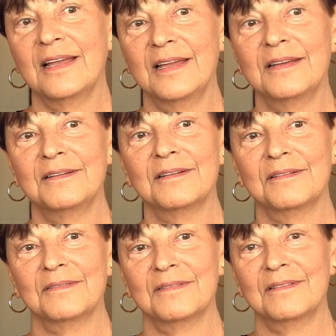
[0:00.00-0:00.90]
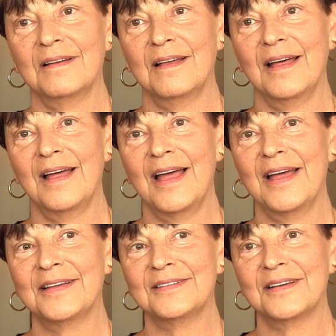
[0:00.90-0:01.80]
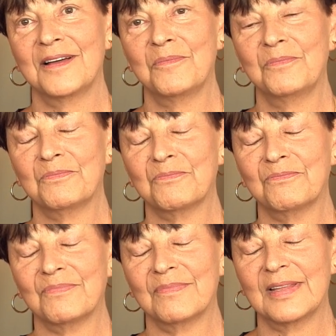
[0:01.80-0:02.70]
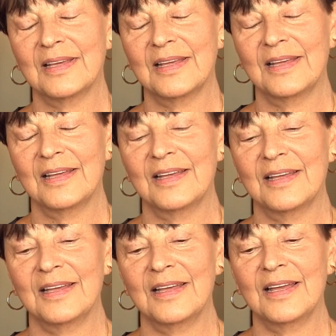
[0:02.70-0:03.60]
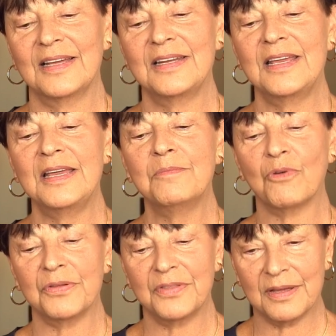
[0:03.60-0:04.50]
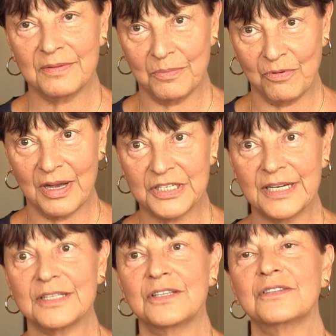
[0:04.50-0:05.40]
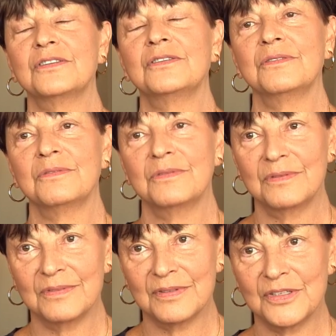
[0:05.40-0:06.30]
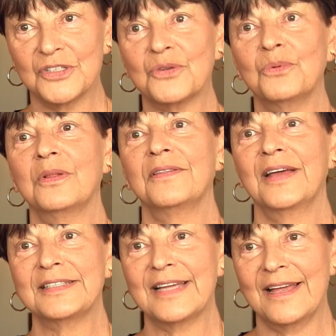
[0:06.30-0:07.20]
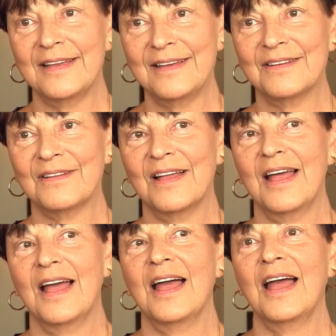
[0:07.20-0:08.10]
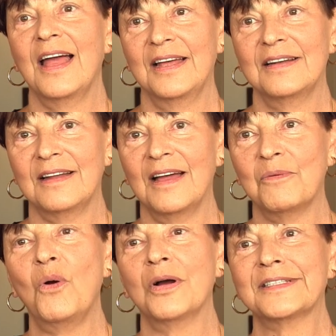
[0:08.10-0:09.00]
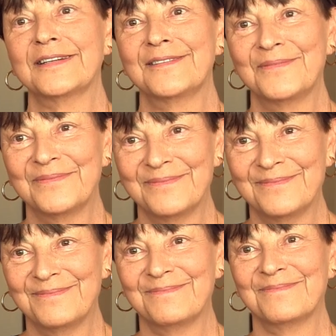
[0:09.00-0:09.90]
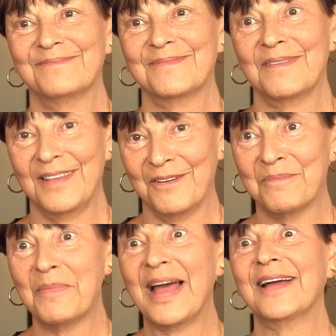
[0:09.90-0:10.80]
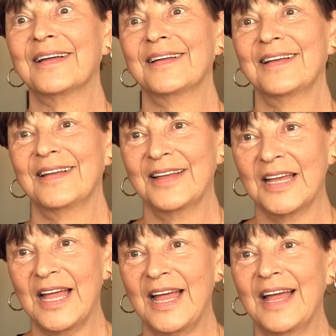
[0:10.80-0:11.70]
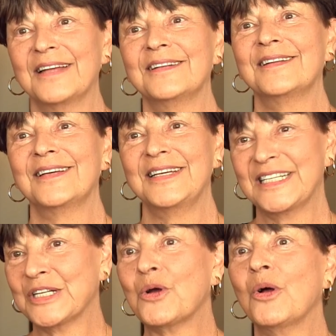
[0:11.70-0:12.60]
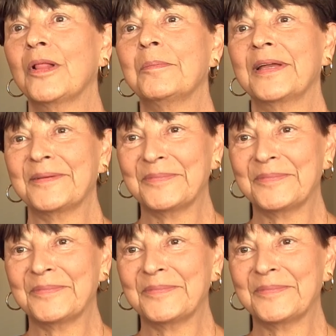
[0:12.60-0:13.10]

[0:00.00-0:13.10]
in, uh, and um, and he brought the, the project to, to school on that day. And I walked there and back. And he didn't call on me